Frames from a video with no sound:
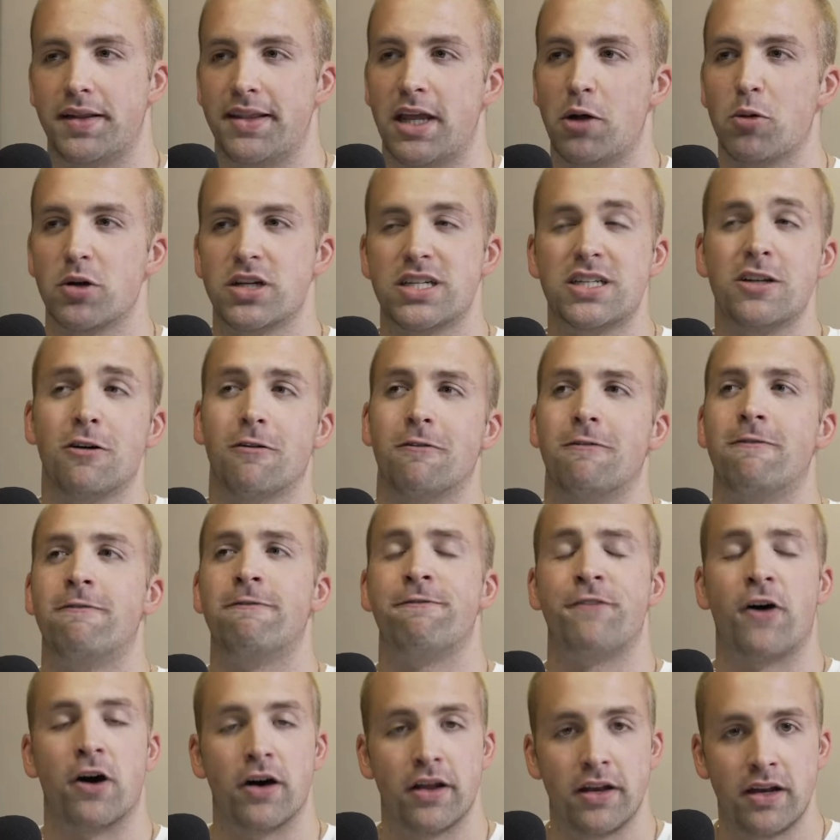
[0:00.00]
They were still
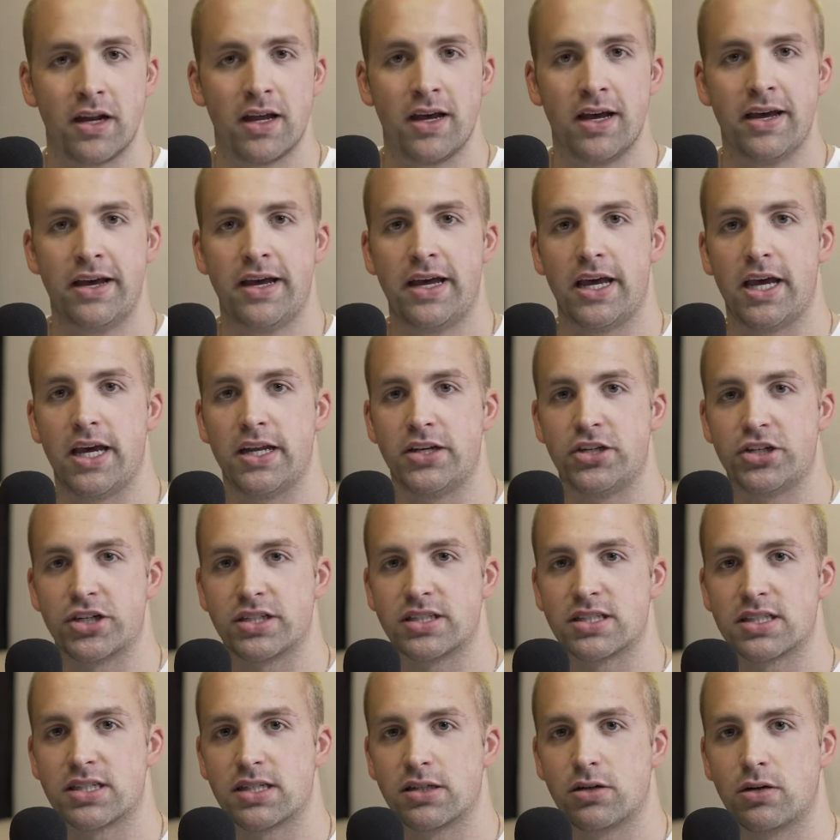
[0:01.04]
fun. It
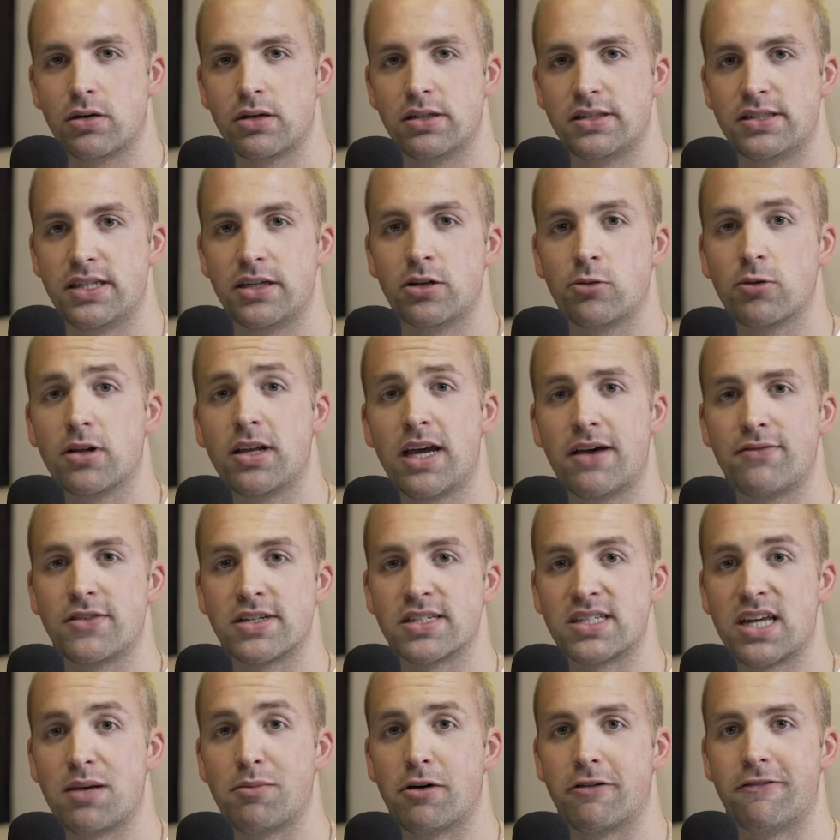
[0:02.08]
just didn't really have the
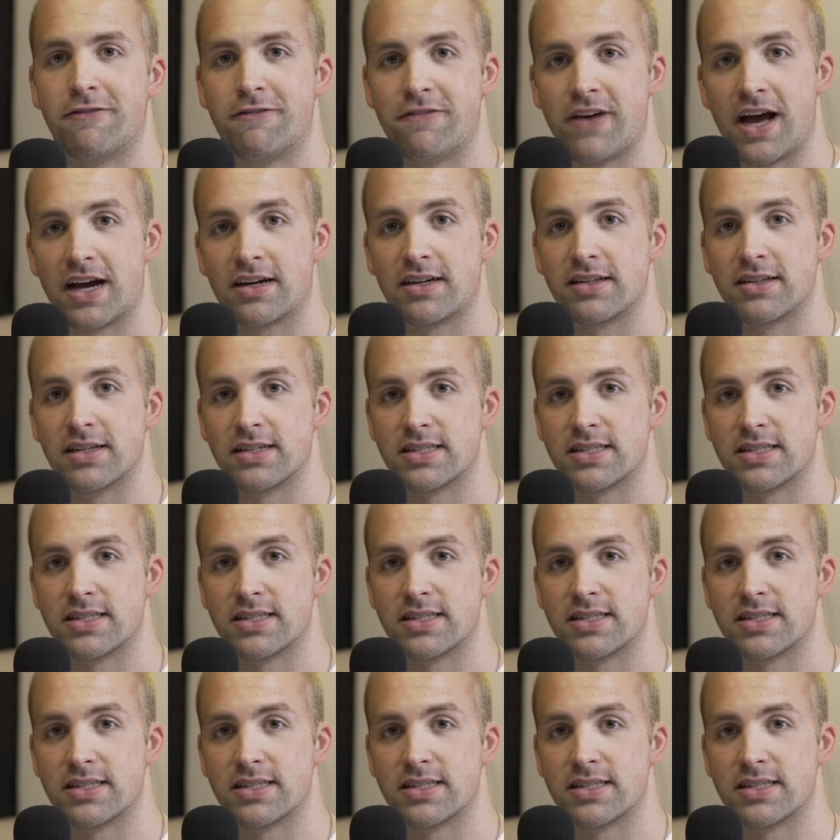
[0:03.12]
same effect and the